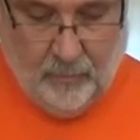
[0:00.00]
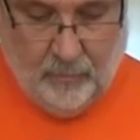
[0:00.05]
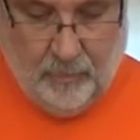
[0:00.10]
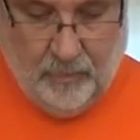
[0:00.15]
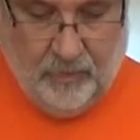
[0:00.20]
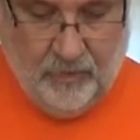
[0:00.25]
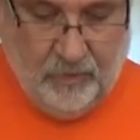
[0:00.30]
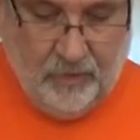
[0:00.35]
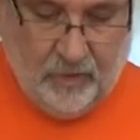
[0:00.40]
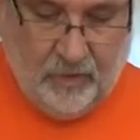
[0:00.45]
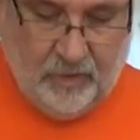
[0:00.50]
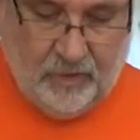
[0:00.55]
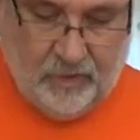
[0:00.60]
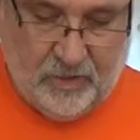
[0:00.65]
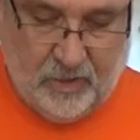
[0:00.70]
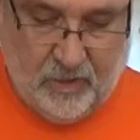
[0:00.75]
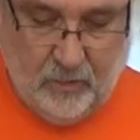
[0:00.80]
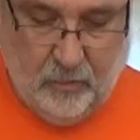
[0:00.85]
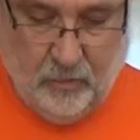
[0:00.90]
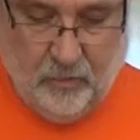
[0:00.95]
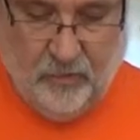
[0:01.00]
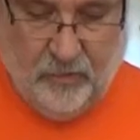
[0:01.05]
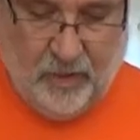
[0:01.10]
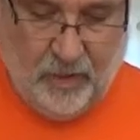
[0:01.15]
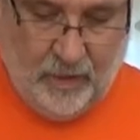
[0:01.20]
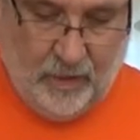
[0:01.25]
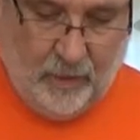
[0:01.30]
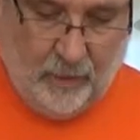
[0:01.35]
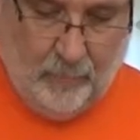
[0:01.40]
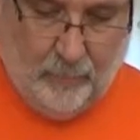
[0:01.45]
But as you can see, we've
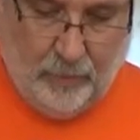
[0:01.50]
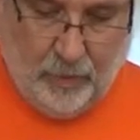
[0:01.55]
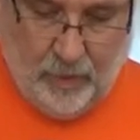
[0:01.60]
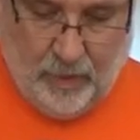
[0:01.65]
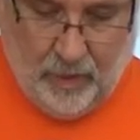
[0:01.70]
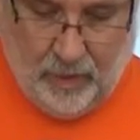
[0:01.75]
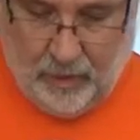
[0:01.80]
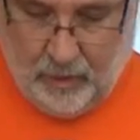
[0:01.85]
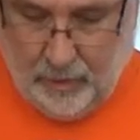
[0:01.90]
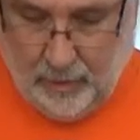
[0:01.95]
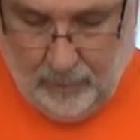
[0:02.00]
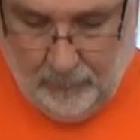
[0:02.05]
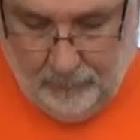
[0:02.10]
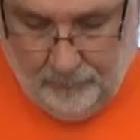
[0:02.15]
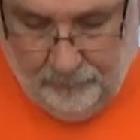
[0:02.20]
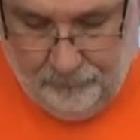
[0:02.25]
got our bark.